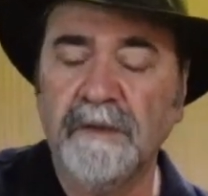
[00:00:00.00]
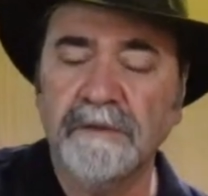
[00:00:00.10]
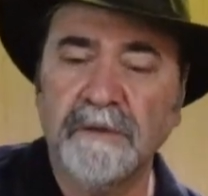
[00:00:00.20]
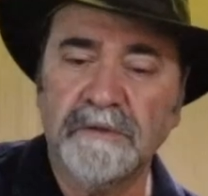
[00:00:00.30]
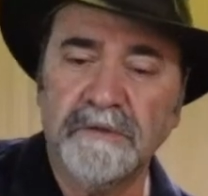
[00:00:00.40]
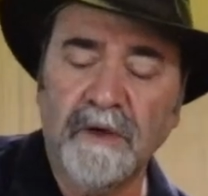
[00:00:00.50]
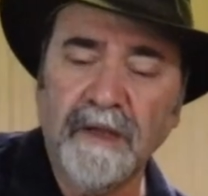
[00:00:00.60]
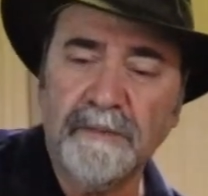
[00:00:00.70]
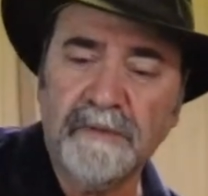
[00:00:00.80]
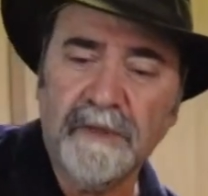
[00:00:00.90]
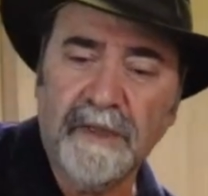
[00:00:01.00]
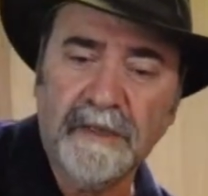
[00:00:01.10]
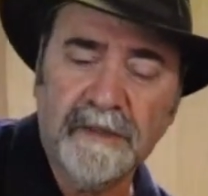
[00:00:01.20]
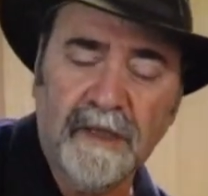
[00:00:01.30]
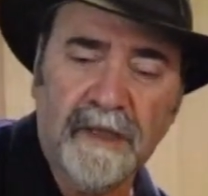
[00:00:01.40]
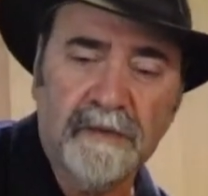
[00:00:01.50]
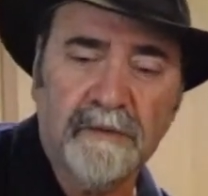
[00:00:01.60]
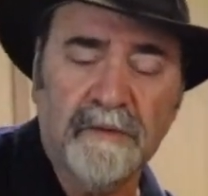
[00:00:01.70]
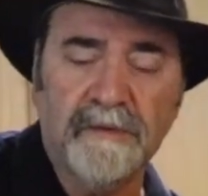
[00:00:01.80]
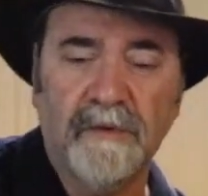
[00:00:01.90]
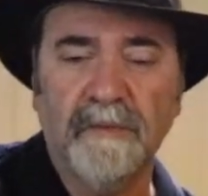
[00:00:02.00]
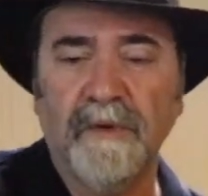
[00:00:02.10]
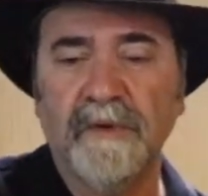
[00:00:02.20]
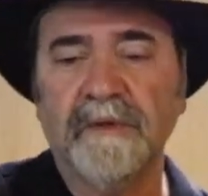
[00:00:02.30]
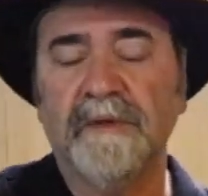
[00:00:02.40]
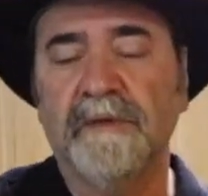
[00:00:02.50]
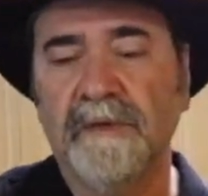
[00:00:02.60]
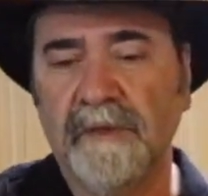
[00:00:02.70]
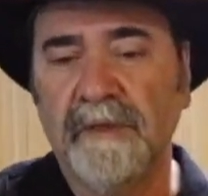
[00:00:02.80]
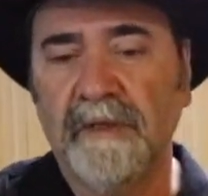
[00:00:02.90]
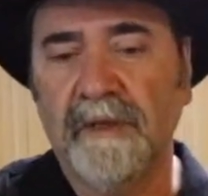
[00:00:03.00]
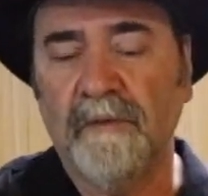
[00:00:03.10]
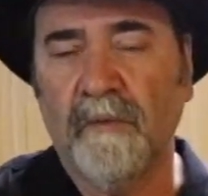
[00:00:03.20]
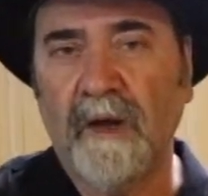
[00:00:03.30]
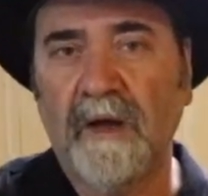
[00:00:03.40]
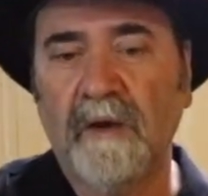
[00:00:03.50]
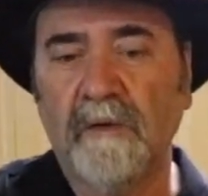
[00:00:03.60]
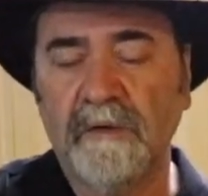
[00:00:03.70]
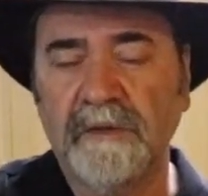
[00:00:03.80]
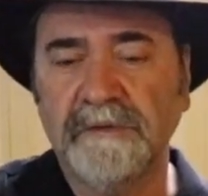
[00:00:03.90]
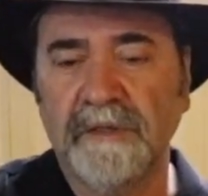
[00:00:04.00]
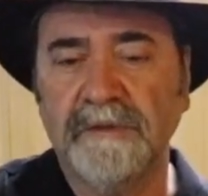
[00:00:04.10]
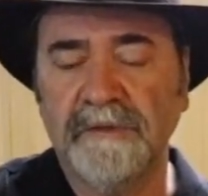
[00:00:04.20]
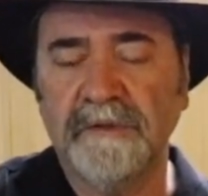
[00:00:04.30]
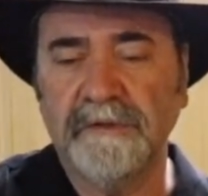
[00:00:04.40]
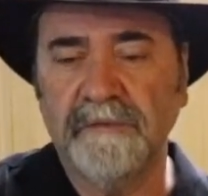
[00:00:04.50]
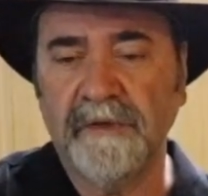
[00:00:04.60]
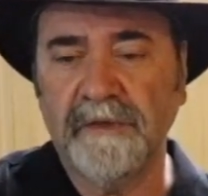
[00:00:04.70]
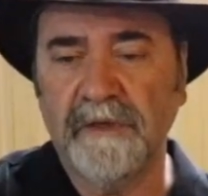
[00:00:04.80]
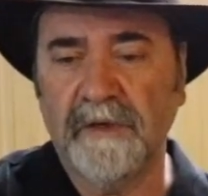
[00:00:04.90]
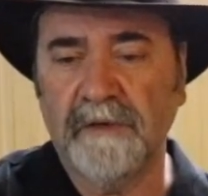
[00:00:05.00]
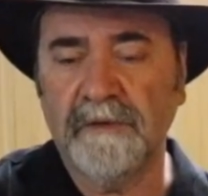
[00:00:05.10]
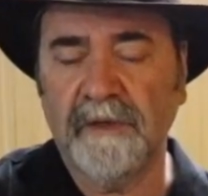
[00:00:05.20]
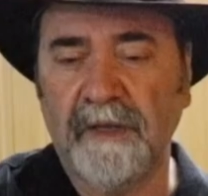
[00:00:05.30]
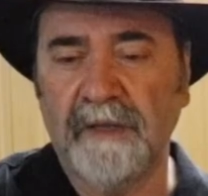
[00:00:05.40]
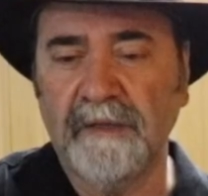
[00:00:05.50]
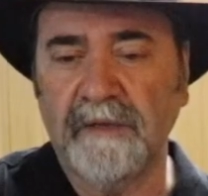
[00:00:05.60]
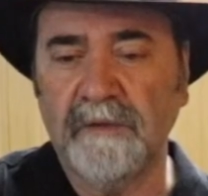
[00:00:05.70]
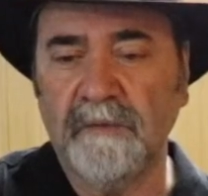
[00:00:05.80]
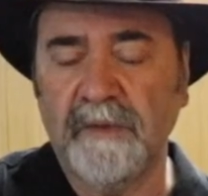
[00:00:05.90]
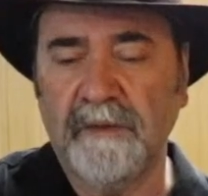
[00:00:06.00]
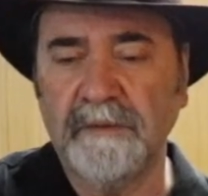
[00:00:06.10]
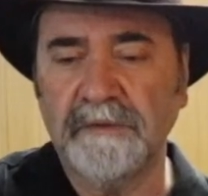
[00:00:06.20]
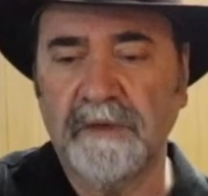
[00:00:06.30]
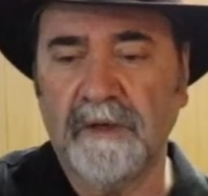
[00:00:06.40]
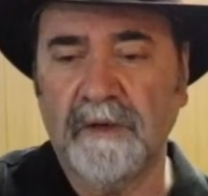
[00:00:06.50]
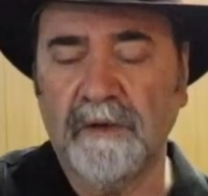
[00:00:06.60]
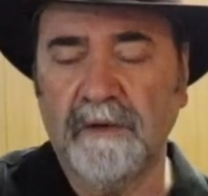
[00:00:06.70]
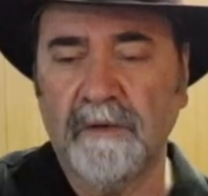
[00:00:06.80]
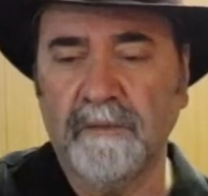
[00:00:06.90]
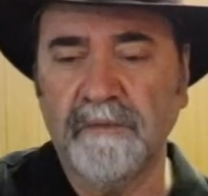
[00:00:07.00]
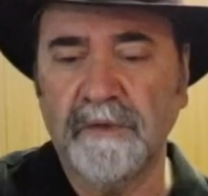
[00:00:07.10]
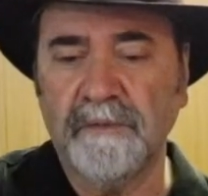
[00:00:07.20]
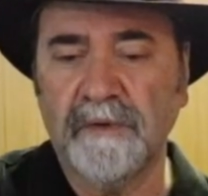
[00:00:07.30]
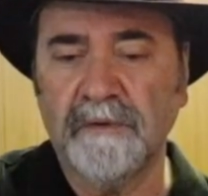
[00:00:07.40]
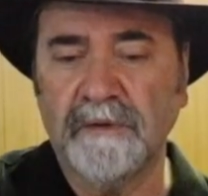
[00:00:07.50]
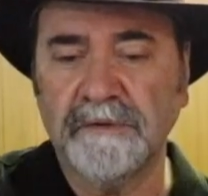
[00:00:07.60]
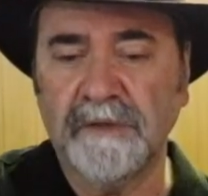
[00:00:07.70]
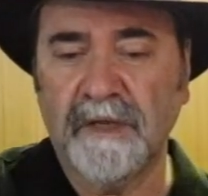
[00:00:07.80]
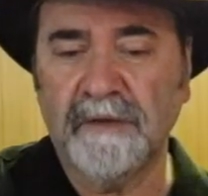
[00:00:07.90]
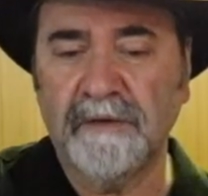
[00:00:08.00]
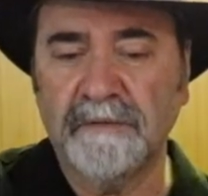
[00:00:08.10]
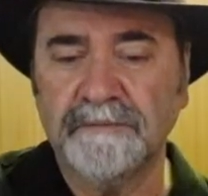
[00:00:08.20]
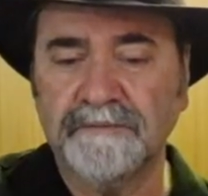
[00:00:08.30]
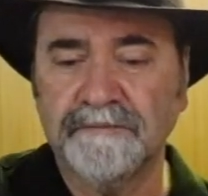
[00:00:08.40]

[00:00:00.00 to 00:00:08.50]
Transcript: So try playing that with your book while listening to this video, and then you'll be able to hopefully put it all together.